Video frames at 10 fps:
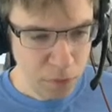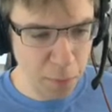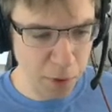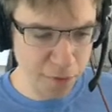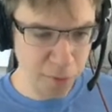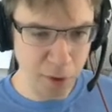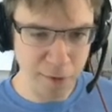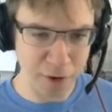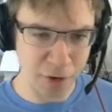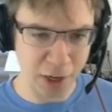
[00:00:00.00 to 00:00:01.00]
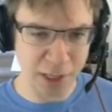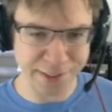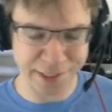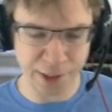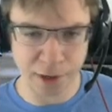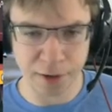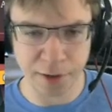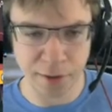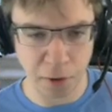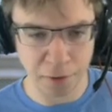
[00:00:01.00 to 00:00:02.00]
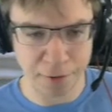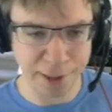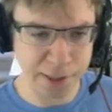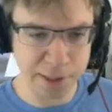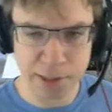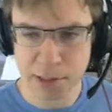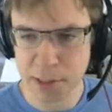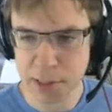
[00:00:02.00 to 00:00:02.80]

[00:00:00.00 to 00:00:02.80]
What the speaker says: Blood for Blood eventually costs 0 in long fights.